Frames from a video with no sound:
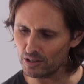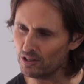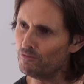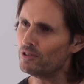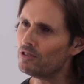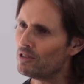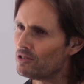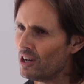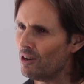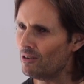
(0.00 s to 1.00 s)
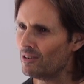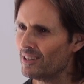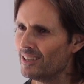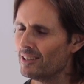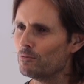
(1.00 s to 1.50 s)
given to the soul,
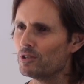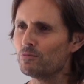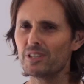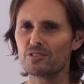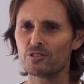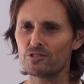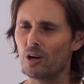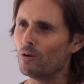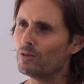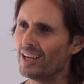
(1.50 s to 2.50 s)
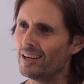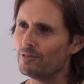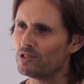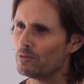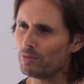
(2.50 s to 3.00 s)
which means the soul now
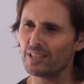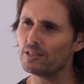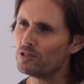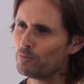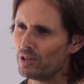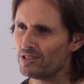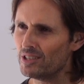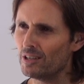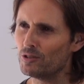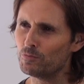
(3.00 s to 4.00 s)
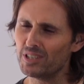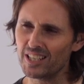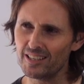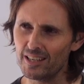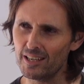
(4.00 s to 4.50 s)
is completely suppressed in those
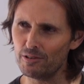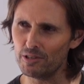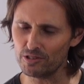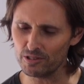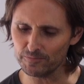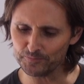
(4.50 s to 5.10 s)
particular areas.